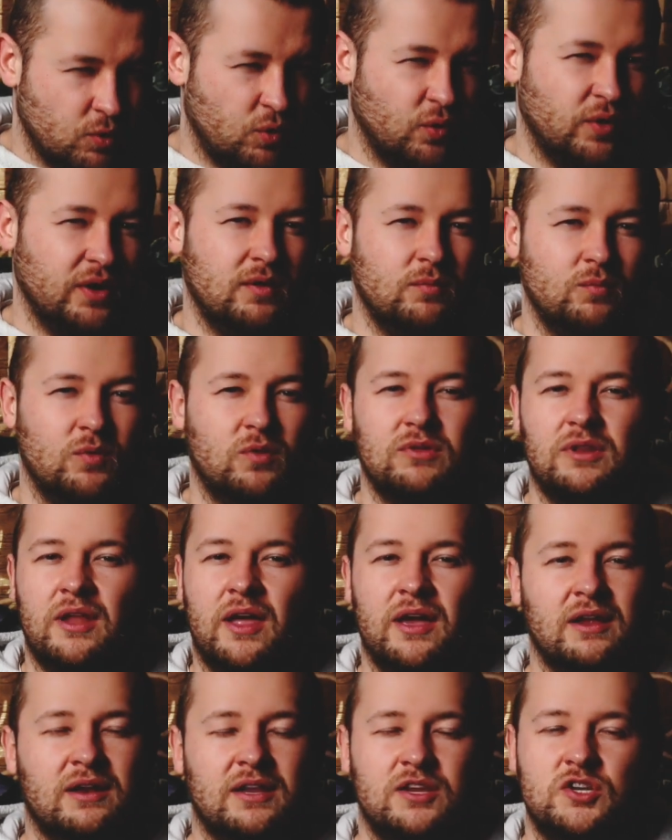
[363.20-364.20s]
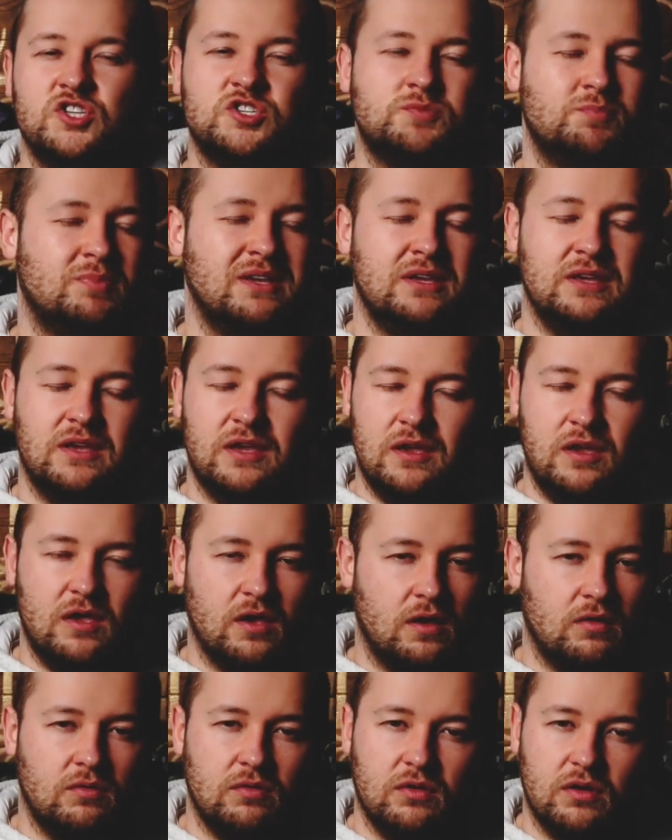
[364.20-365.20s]
point will likely just be
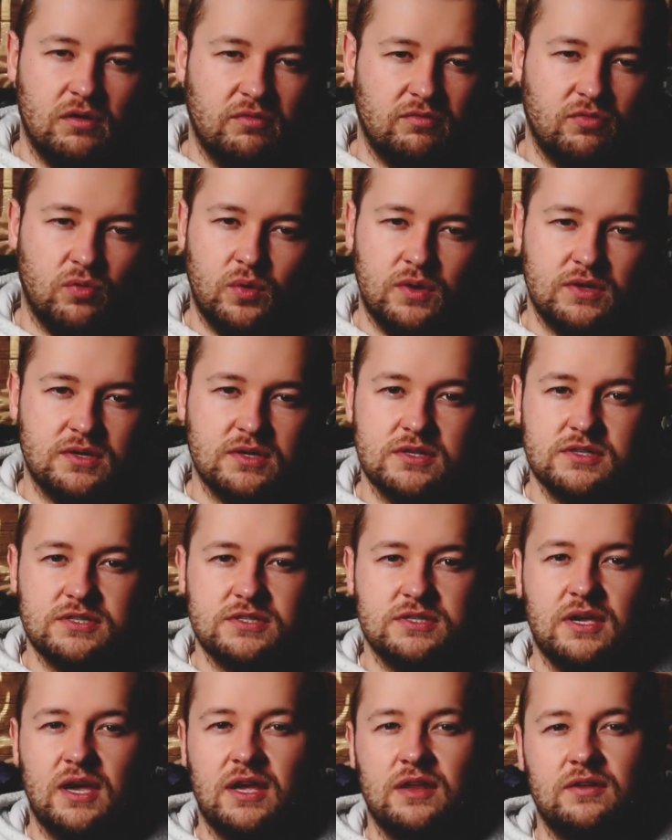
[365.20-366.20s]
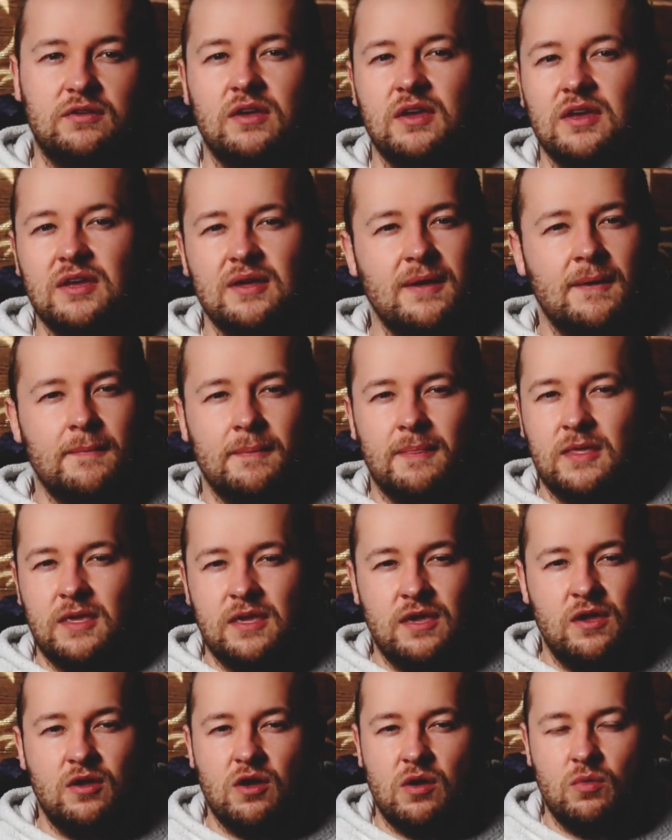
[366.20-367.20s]
ego avoidance. And the
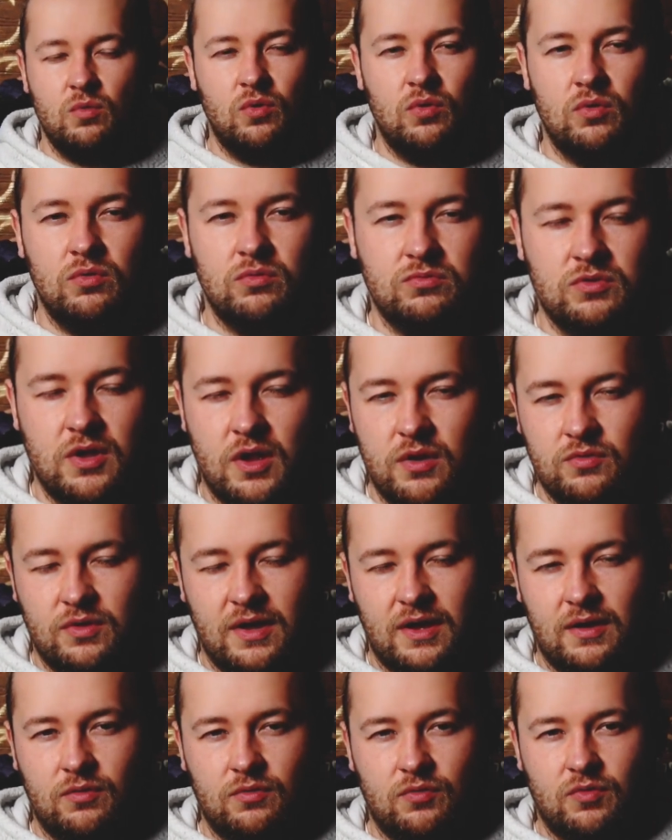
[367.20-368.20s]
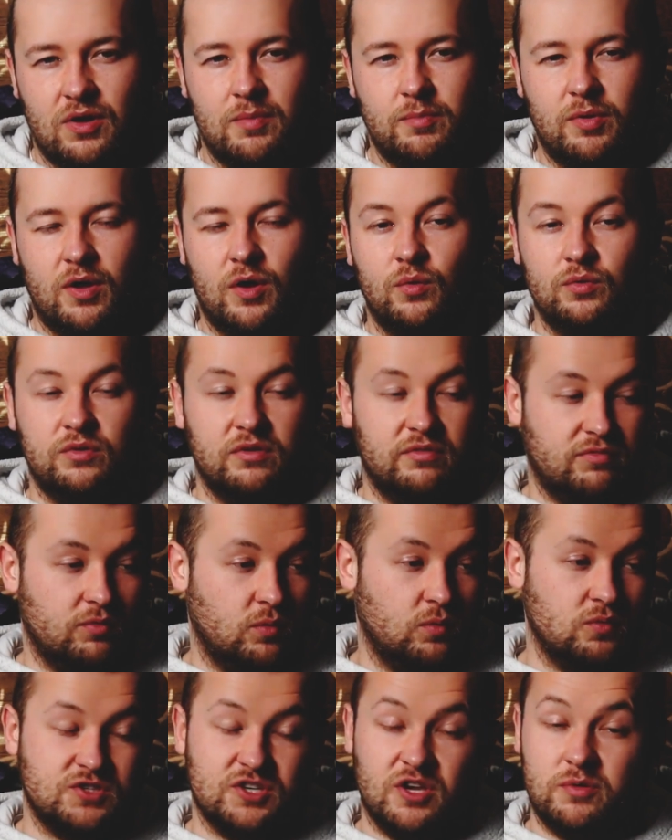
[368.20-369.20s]
ego will no doubt grab hold of
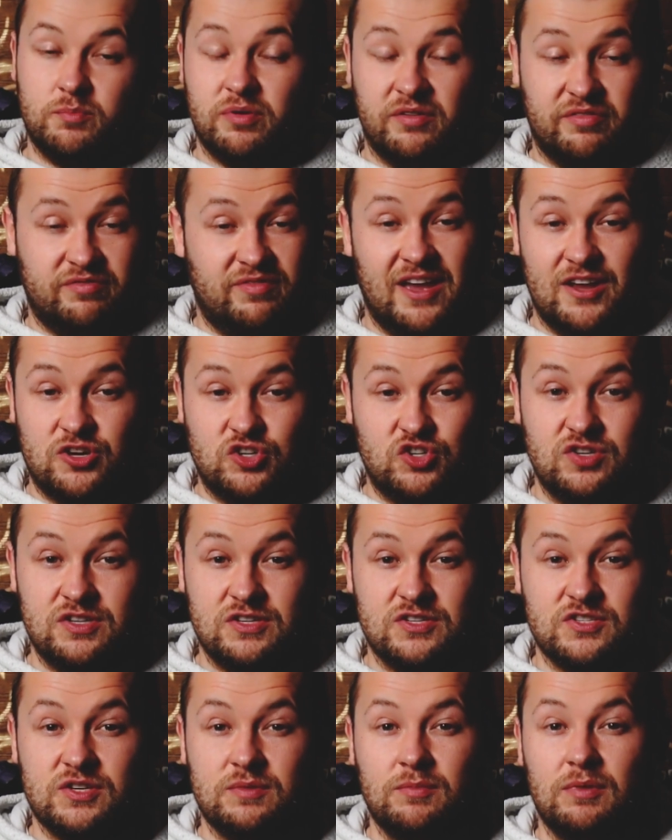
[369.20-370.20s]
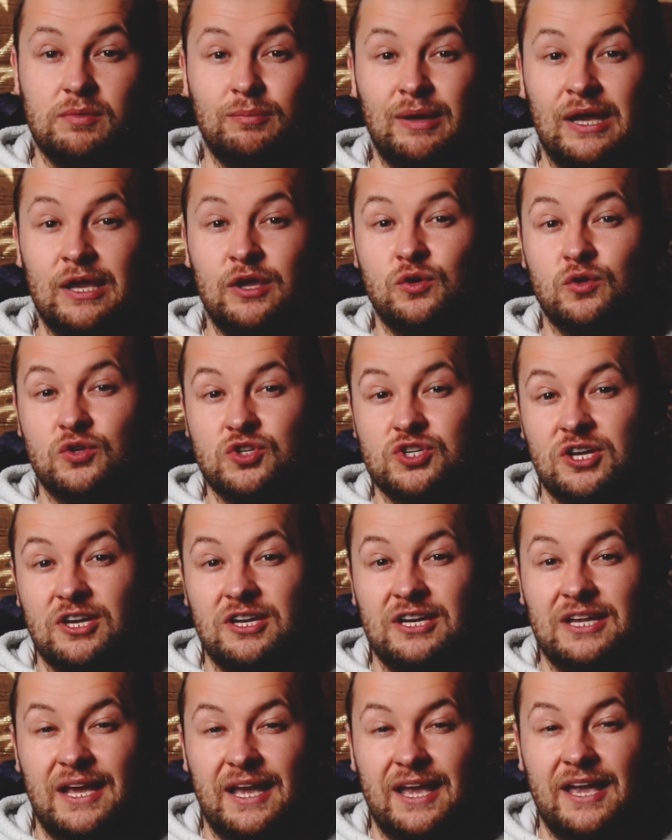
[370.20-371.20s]
also perfectionism and make your
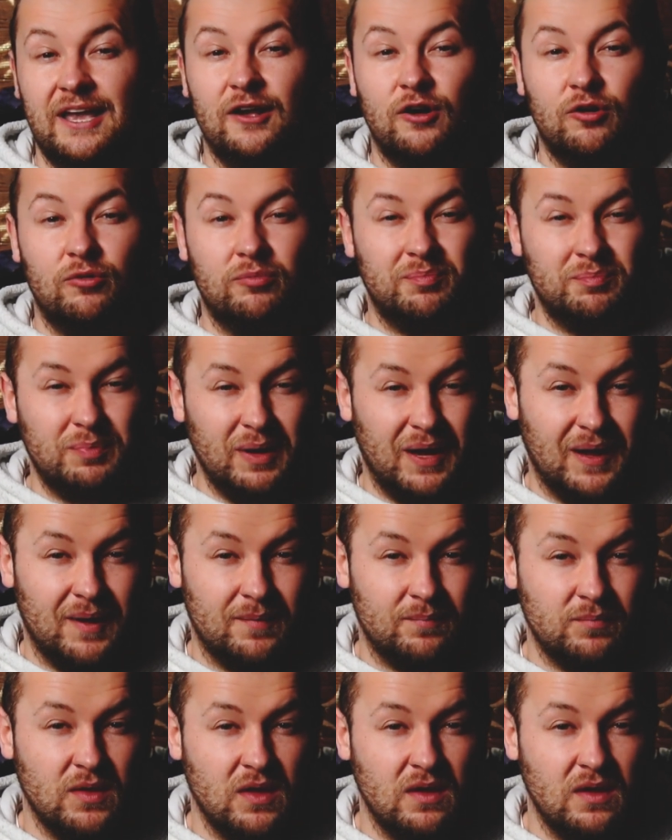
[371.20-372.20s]
journey hell. But